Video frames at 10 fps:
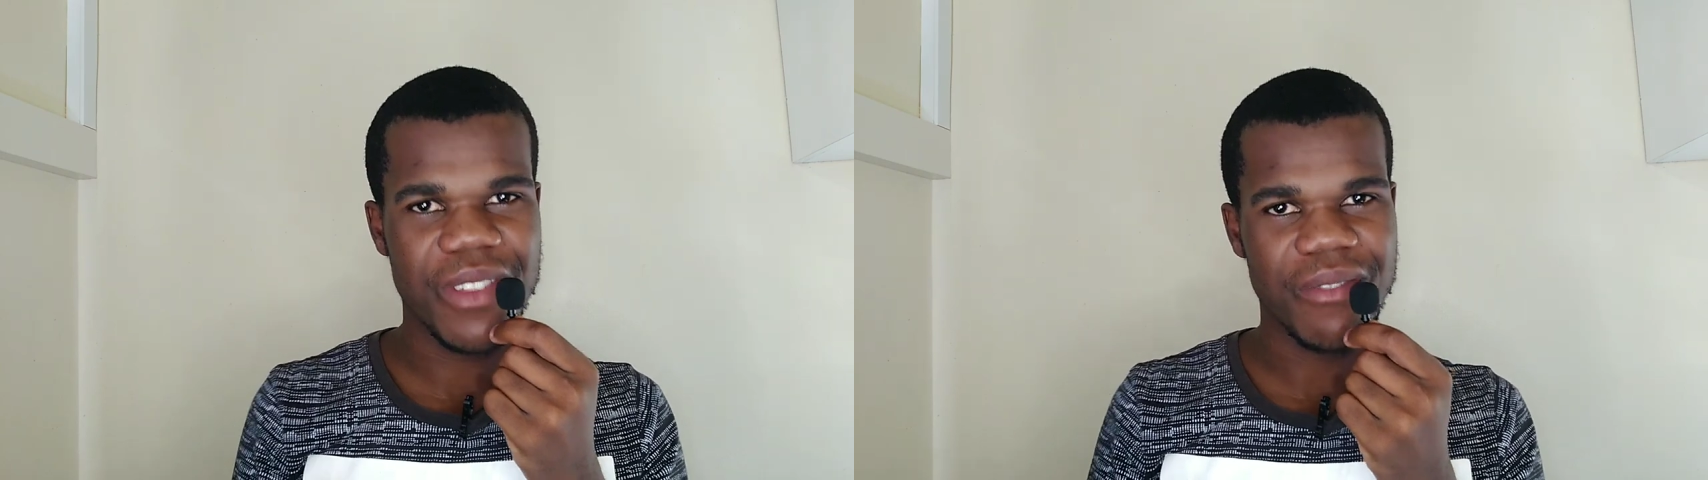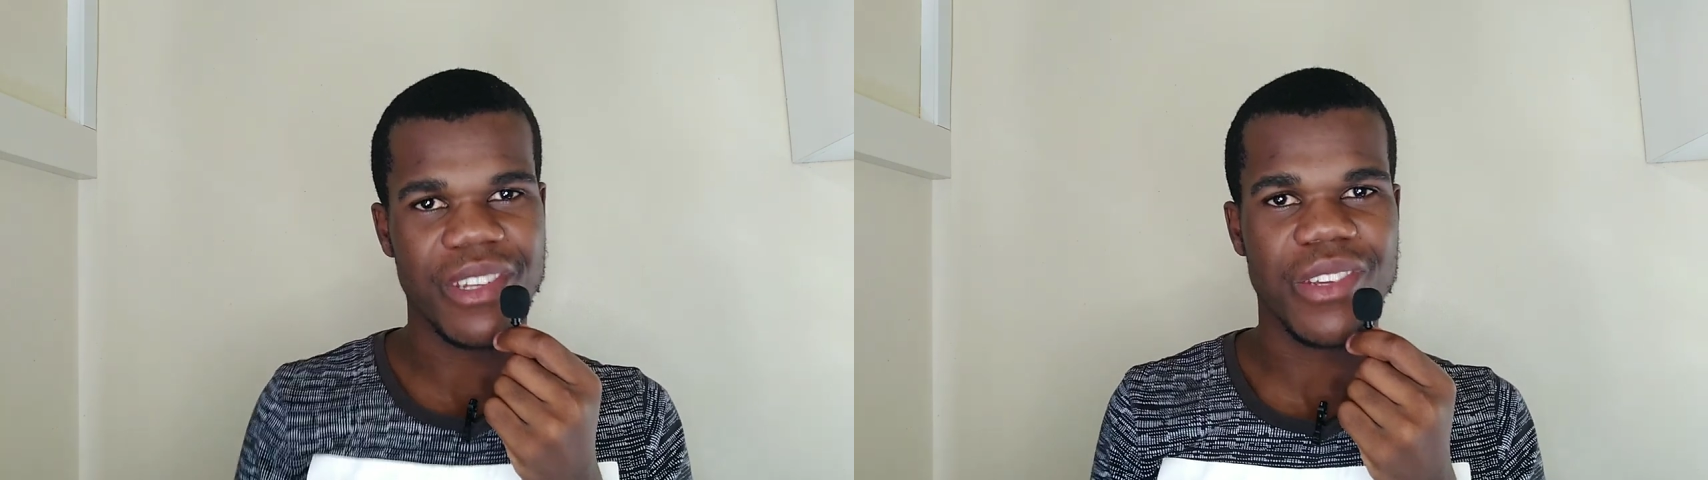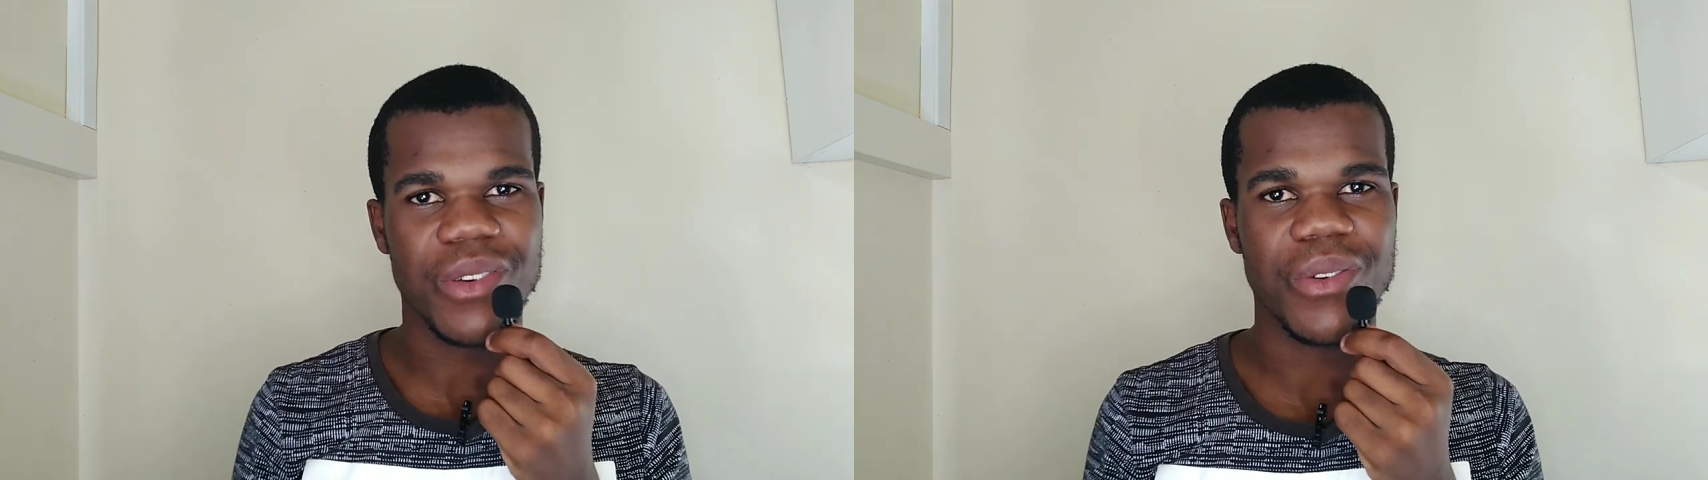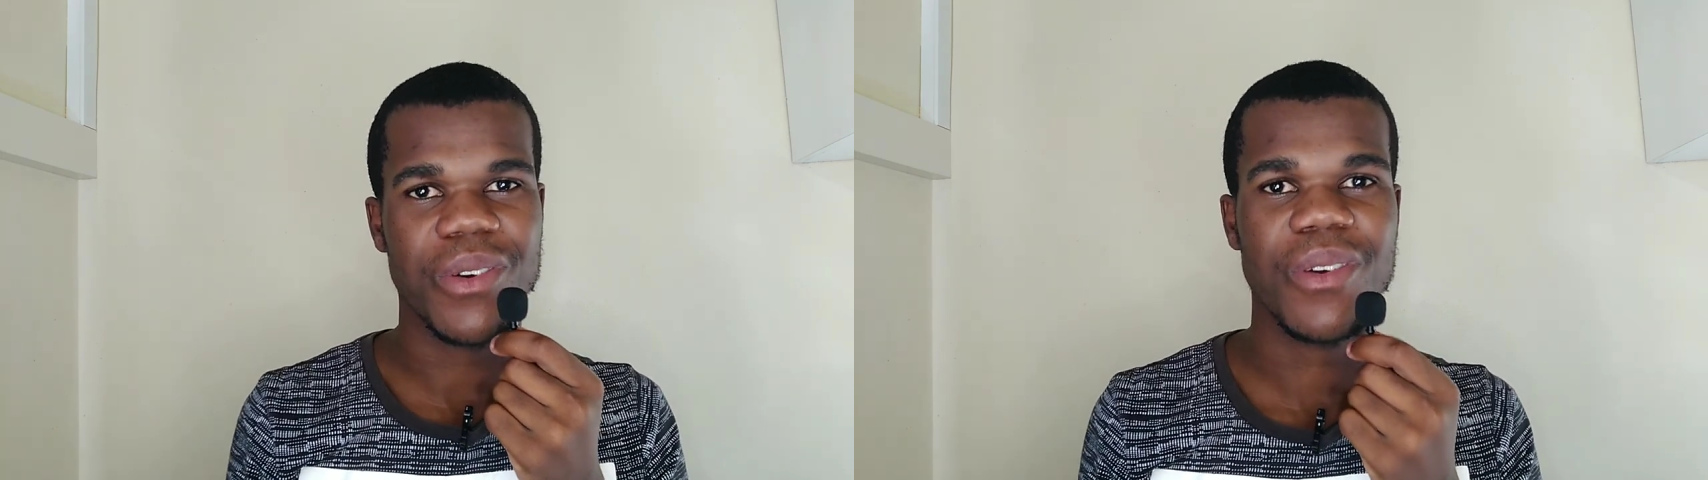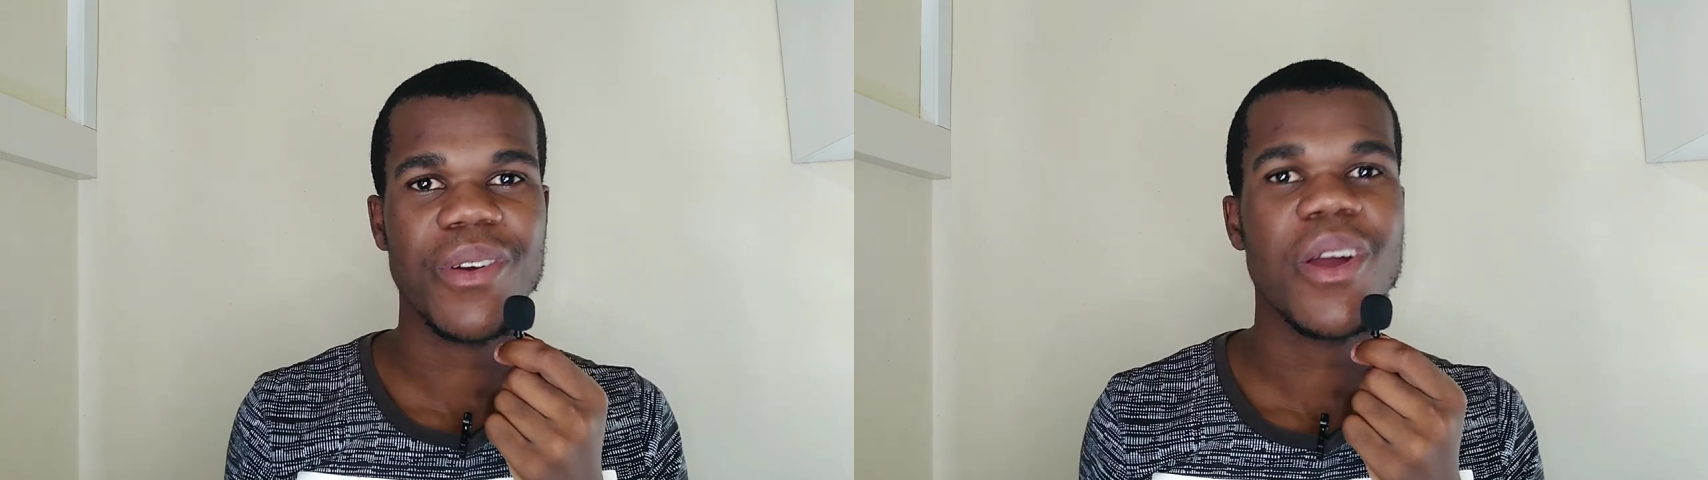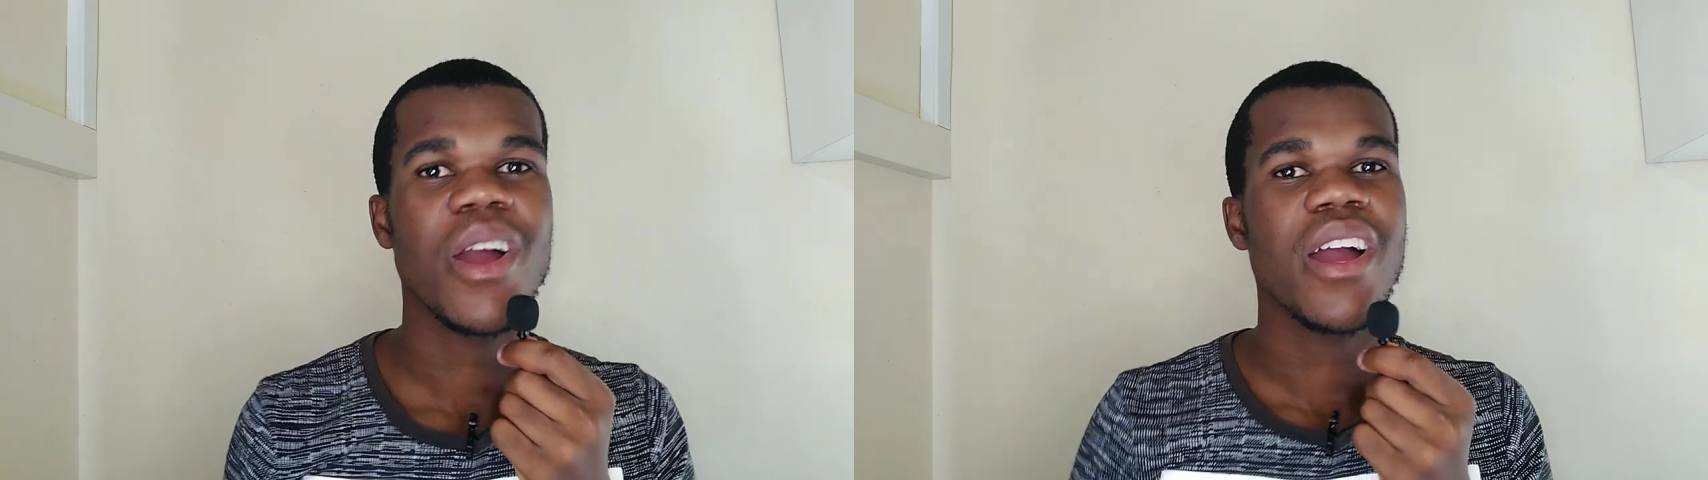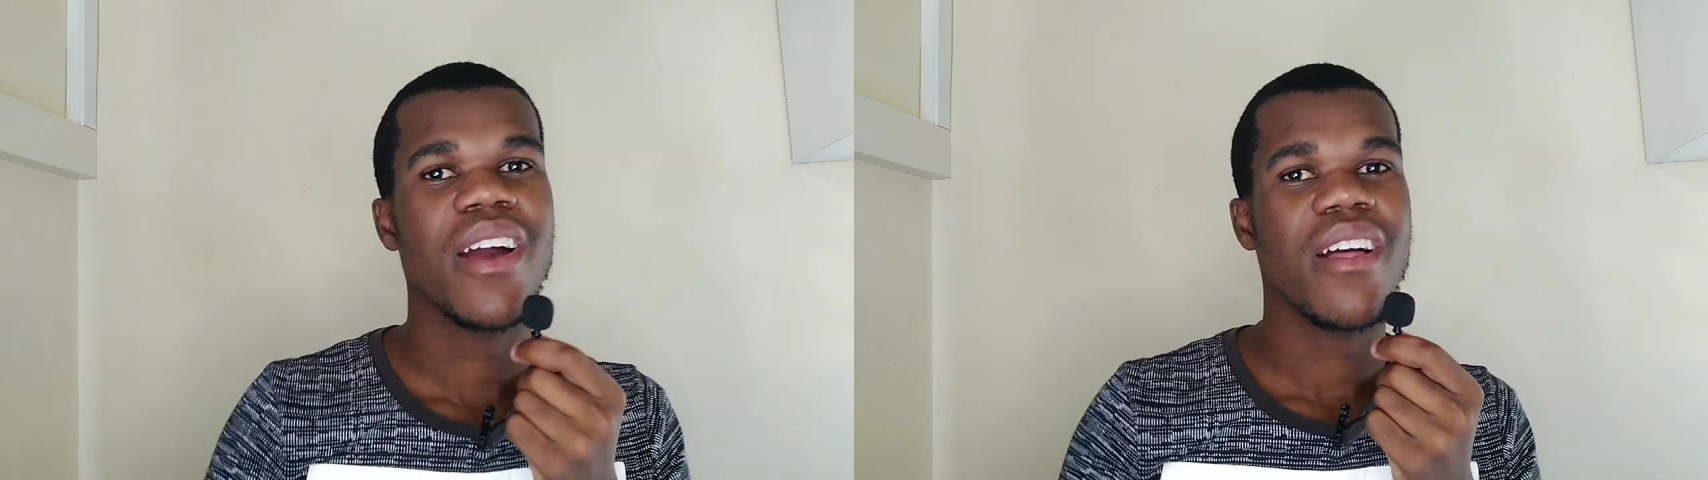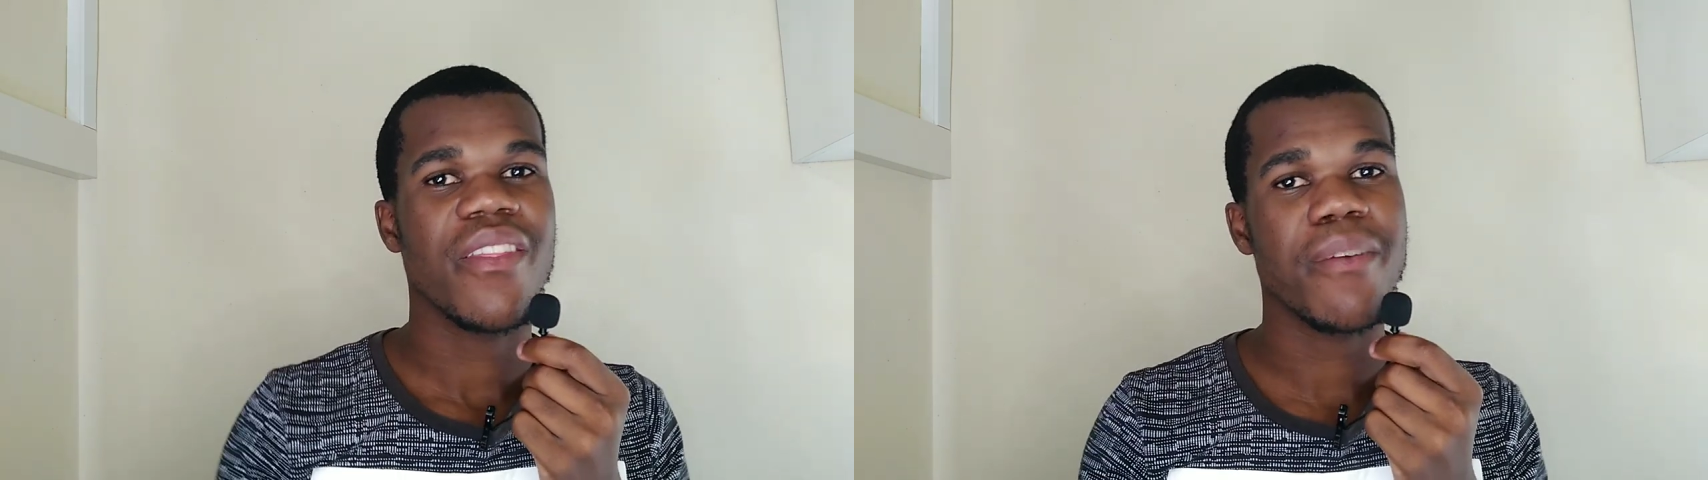the video,
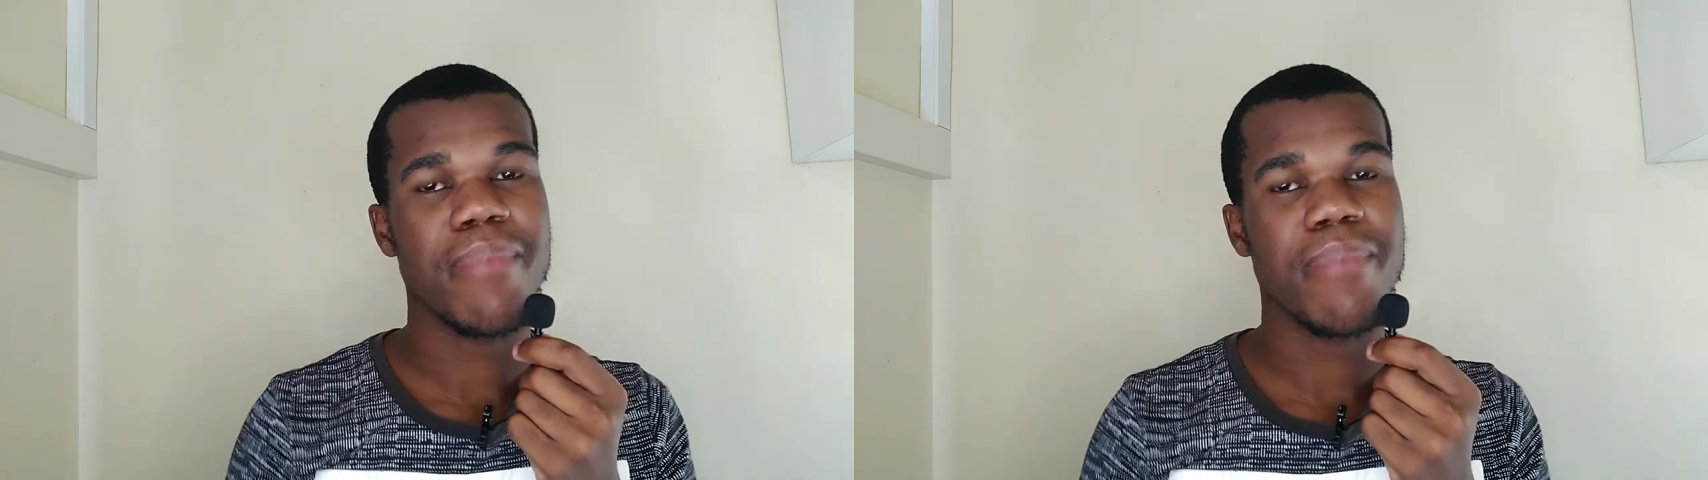the